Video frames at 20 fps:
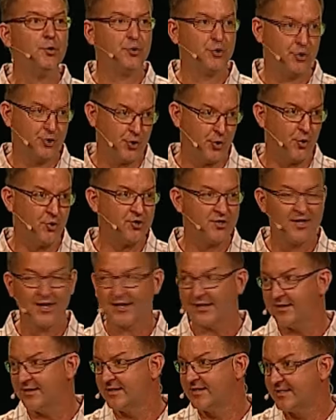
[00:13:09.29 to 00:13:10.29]
church that
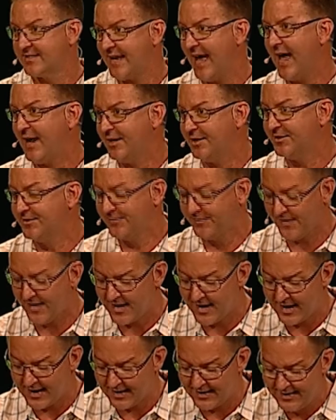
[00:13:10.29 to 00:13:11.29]
can
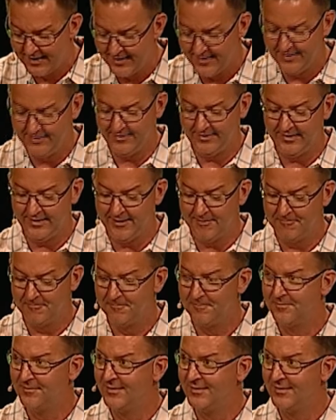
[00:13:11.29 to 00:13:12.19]
satisfy them.